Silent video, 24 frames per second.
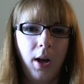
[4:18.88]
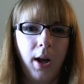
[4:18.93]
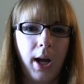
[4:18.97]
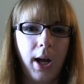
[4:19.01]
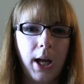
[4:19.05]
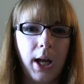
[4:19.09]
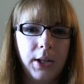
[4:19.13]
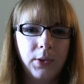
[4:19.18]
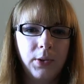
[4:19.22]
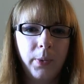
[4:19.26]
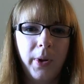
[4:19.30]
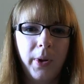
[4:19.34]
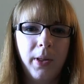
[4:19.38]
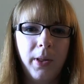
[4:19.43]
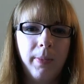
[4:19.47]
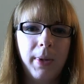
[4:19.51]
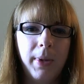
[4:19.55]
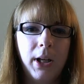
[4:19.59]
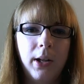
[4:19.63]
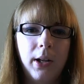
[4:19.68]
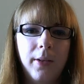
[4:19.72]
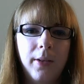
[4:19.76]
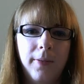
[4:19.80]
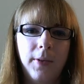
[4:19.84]
As with
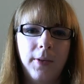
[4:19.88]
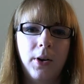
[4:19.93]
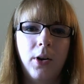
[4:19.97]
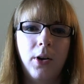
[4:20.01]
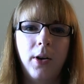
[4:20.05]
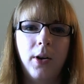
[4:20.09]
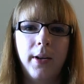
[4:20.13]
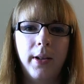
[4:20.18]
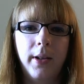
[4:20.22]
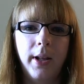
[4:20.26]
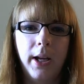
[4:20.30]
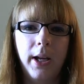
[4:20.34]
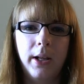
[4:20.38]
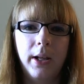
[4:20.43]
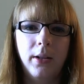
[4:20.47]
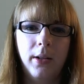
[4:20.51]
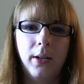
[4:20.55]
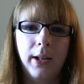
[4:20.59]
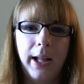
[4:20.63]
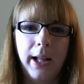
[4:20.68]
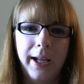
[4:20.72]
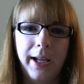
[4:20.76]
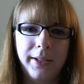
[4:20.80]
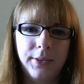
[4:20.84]
many of your online
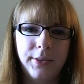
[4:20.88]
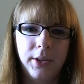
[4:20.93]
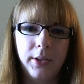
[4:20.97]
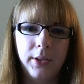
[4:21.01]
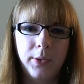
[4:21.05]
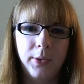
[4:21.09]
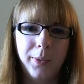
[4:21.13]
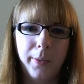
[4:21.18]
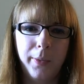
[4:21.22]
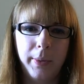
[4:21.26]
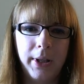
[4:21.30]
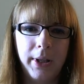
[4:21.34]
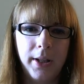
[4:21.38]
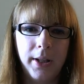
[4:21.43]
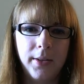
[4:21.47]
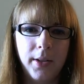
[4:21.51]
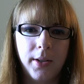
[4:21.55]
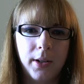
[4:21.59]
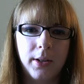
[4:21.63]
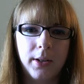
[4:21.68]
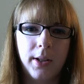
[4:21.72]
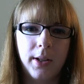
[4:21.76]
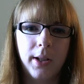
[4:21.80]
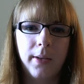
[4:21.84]
classes, we'll be
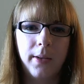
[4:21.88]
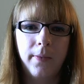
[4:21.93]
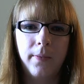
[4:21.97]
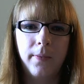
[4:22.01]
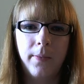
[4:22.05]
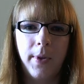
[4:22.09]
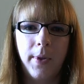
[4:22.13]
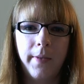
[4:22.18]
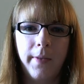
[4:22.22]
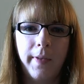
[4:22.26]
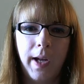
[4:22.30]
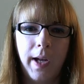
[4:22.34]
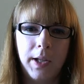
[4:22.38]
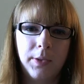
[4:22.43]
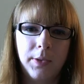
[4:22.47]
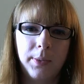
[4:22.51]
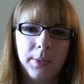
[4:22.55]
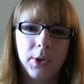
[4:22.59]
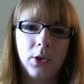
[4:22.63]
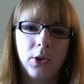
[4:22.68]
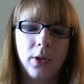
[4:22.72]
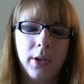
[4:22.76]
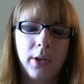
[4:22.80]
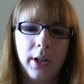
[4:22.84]
conducting the vast
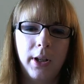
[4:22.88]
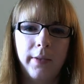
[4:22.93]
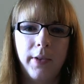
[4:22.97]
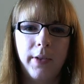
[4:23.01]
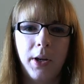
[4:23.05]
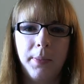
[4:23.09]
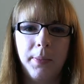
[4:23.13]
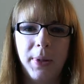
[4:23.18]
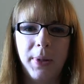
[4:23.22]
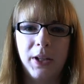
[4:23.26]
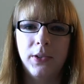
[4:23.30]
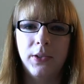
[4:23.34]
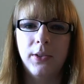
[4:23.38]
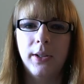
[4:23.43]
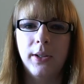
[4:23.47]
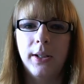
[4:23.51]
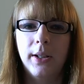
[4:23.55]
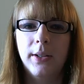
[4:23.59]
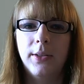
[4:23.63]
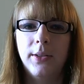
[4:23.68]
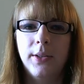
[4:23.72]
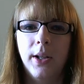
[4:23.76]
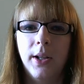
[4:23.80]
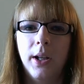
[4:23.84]
majority of our
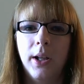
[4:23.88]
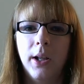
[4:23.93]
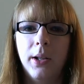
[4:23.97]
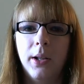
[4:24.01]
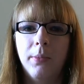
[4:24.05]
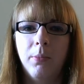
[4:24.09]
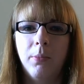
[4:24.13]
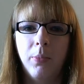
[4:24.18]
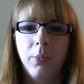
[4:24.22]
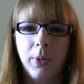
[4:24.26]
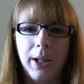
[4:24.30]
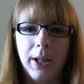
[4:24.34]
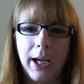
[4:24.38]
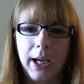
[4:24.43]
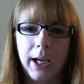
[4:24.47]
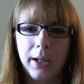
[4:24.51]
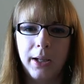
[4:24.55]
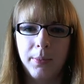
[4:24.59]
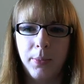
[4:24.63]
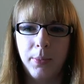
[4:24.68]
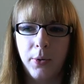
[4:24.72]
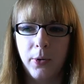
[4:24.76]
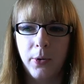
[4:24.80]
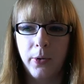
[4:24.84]
business in
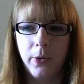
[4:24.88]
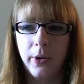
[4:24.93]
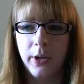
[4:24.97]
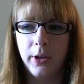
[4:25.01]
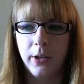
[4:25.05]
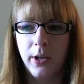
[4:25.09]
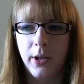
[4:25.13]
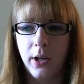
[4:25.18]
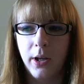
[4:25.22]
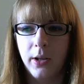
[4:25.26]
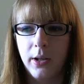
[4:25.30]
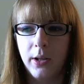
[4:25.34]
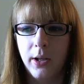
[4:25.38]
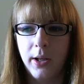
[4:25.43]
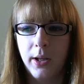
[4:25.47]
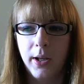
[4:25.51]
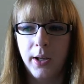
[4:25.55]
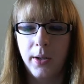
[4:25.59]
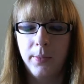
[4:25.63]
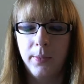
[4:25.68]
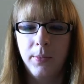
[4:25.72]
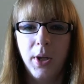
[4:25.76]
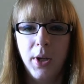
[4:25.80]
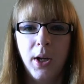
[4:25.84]
Blackboard.
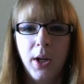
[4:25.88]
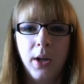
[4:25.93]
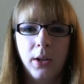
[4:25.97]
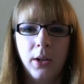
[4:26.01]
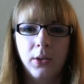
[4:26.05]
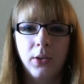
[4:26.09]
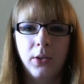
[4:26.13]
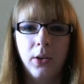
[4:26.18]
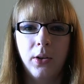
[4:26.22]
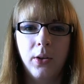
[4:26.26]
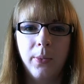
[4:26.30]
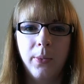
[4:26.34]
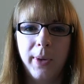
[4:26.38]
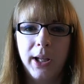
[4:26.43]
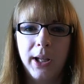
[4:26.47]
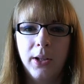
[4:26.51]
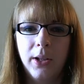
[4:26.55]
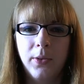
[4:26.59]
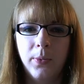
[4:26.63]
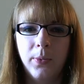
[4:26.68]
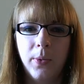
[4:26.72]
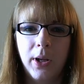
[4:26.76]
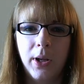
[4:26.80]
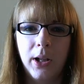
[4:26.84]
So you might
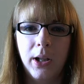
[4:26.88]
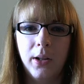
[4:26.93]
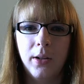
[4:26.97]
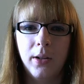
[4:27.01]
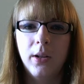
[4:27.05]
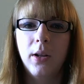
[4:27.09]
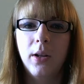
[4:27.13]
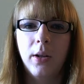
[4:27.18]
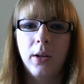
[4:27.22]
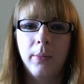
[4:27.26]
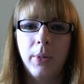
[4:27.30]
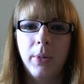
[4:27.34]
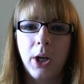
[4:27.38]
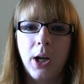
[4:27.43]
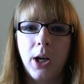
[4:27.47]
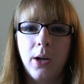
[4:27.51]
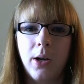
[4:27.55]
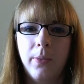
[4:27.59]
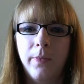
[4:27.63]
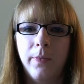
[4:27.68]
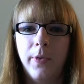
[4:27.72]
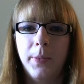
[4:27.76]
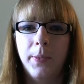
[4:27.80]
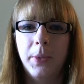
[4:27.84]
as well
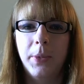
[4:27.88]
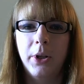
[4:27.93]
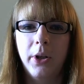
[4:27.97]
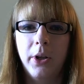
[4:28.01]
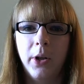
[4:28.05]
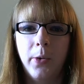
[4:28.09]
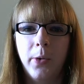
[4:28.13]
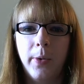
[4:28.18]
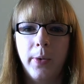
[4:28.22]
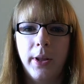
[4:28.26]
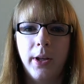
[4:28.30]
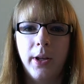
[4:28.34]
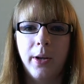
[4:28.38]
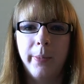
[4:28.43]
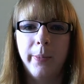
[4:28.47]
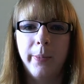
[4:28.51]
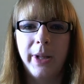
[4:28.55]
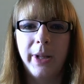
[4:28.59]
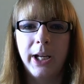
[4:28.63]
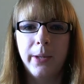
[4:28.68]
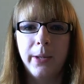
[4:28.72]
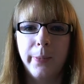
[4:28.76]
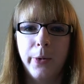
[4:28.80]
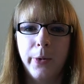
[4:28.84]
become familiar with our
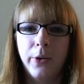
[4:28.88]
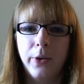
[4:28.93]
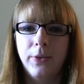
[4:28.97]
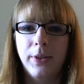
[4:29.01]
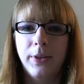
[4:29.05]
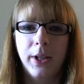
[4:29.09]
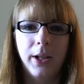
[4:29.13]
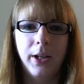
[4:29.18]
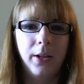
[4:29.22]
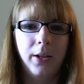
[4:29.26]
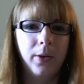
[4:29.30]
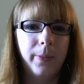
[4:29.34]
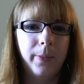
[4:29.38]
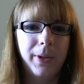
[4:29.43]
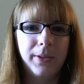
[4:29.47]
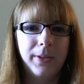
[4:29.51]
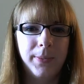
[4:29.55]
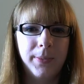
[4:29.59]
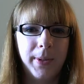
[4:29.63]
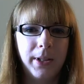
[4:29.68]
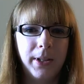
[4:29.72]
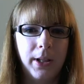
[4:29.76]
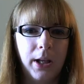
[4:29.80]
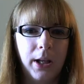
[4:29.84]
Blackboard site. You'll be
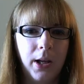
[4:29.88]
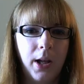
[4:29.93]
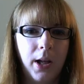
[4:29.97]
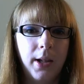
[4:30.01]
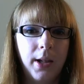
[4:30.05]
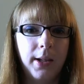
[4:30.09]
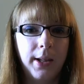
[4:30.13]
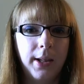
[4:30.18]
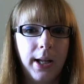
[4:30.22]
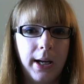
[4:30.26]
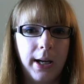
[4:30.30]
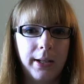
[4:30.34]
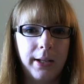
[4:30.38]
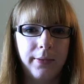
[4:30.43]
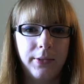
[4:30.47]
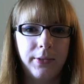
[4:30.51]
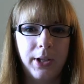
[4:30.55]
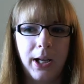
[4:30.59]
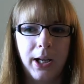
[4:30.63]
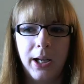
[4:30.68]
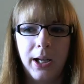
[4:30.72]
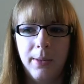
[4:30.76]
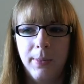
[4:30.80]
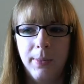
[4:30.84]
spending a lot of
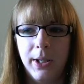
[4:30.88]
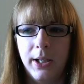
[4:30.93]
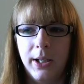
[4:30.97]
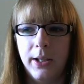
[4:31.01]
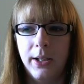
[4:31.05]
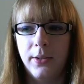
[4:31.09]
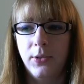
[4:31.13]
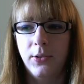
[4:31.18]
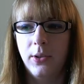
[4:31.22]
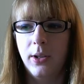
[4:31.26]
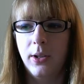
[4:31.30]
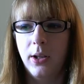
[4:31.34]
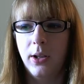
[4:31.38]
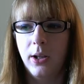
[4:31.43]
time in it.